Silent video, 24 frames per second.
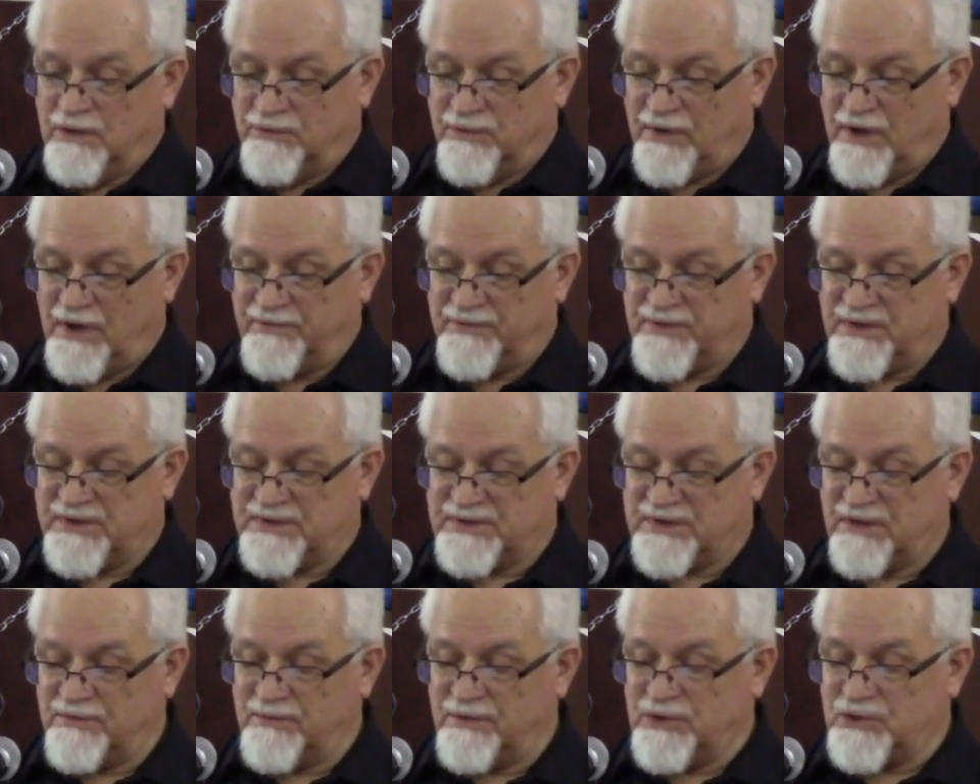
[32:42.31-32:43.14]
5 to
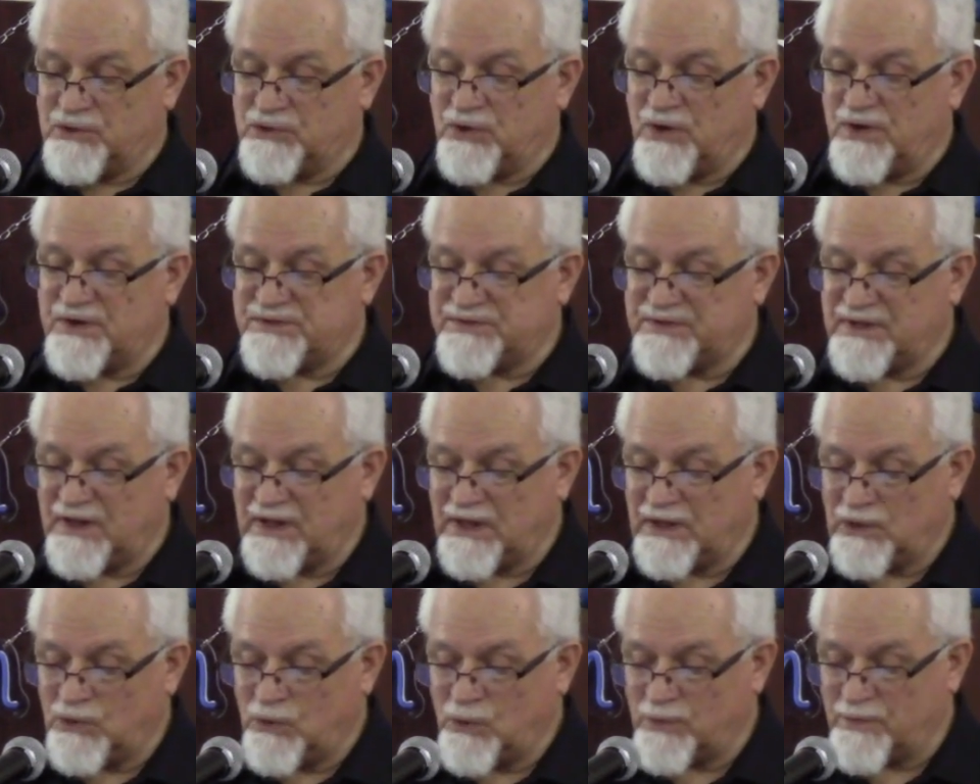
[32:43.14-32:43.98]
7. Trust in
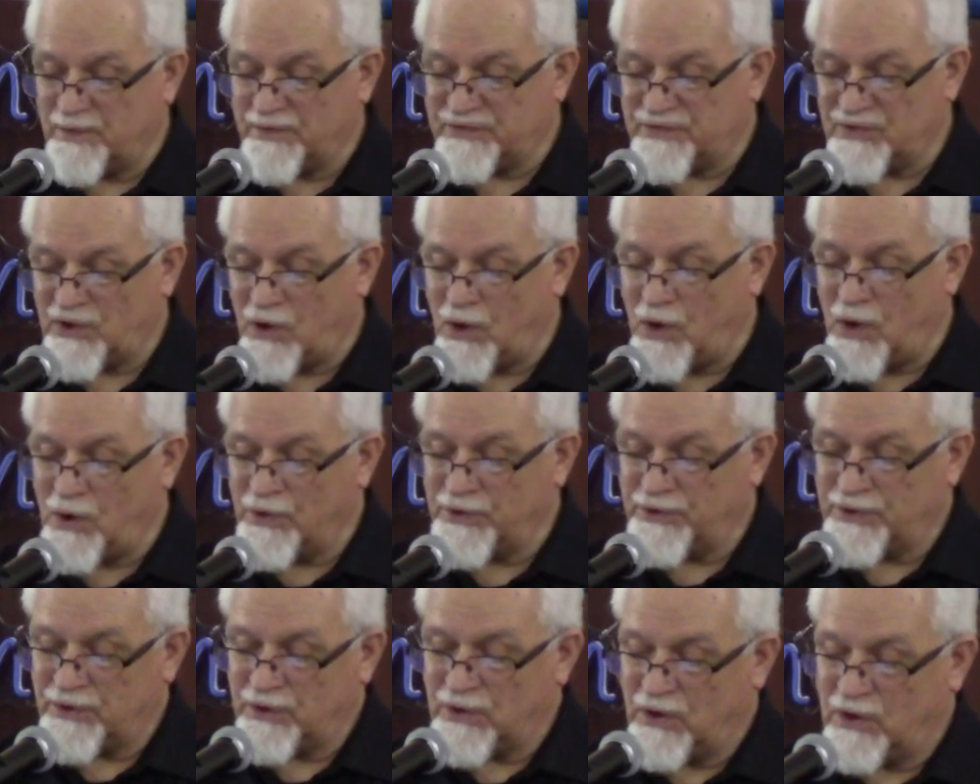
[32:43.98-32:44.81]
the Lord with all
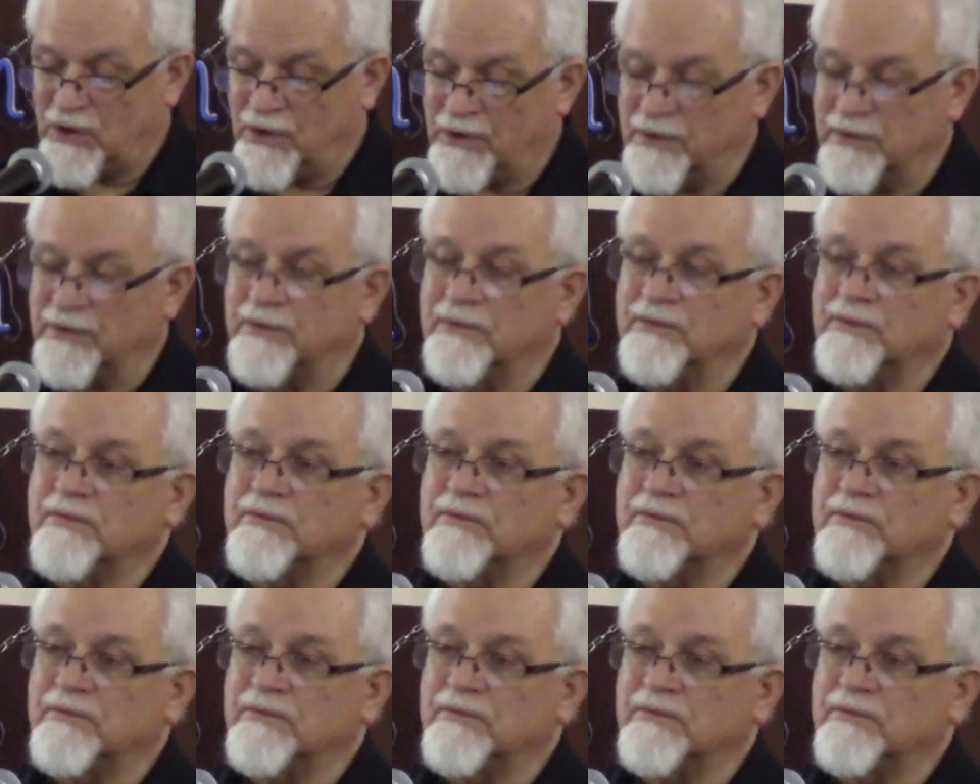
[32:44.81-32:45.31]
your heart,